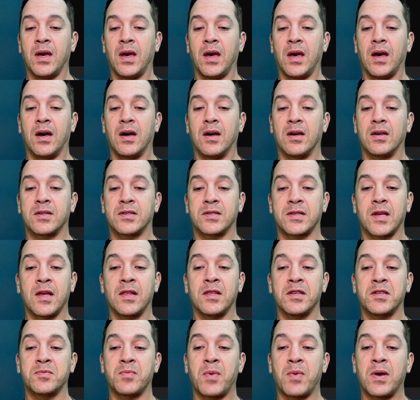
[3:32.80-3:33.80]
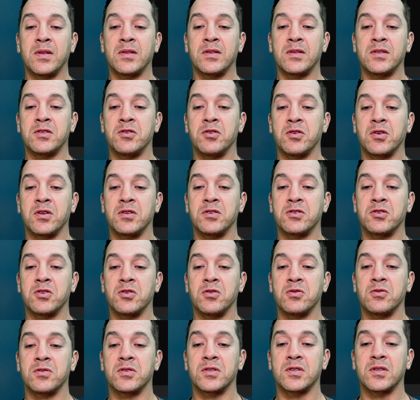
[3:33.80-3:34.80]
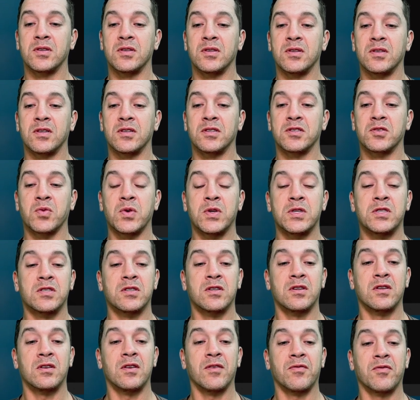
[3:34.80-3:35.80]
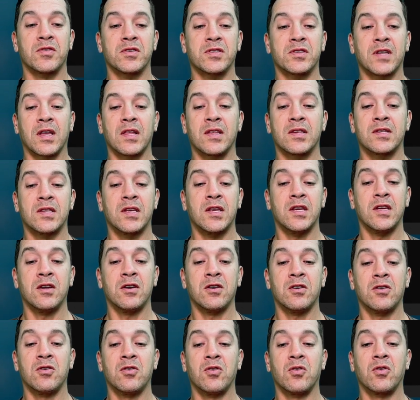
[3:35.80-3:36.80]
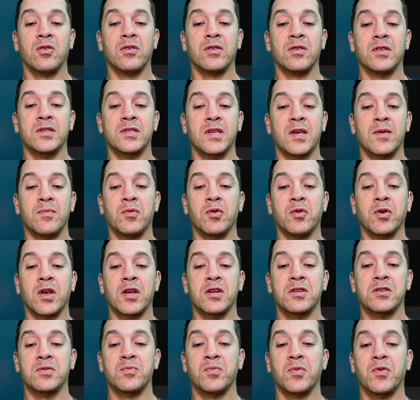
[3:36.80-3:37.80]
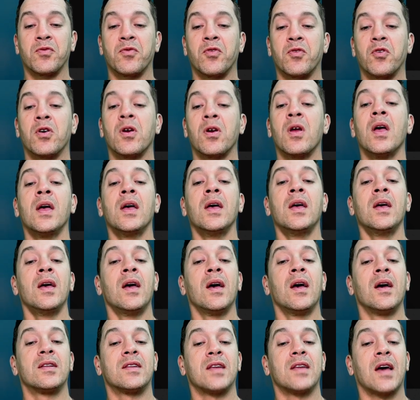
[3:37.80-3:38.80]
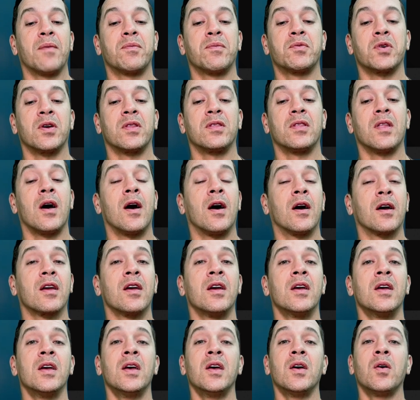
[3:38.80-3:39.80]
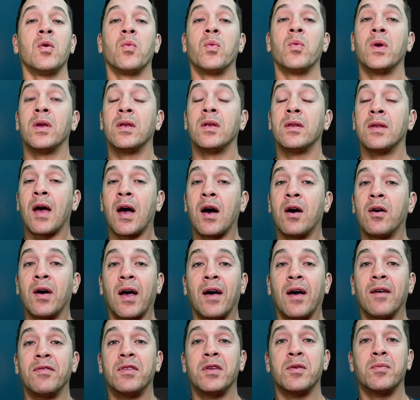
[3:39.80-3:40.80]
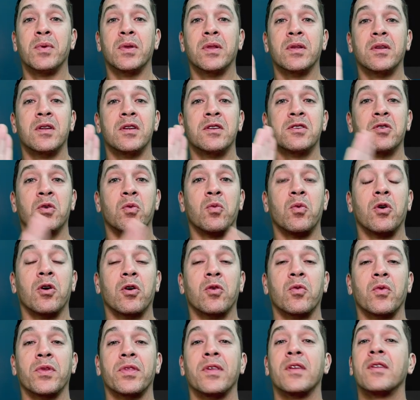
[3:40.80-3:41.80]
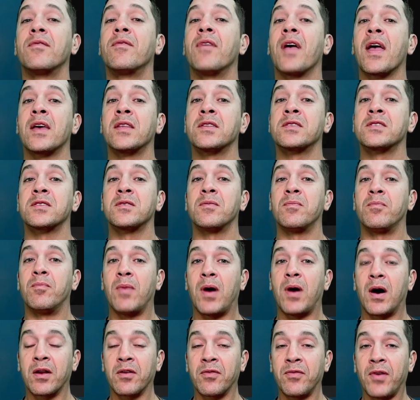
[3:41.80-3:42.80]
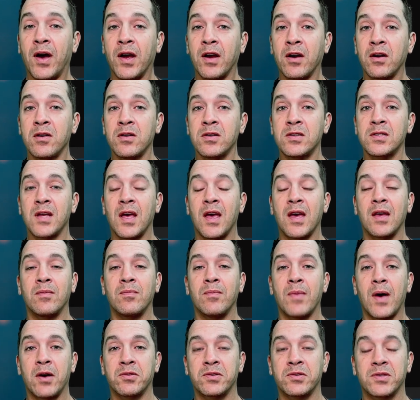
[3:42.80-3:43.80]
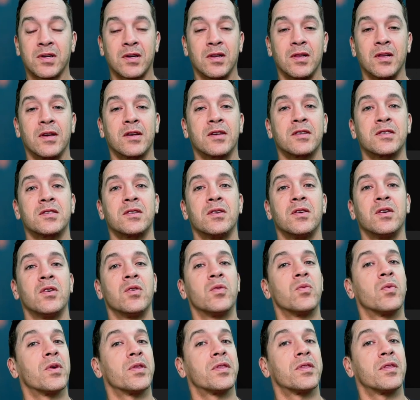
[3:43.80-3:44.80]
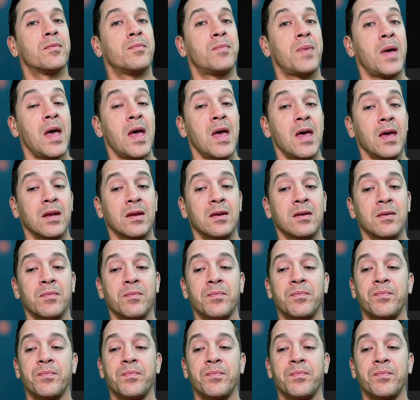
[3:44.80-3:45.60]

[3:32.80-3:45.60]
uh, stylus buttons, you can choose to switch to a different stylus here or in the same location before. Tap to unlock, we now have the ability to work with advanced modifiers and mouse clicks with the pen.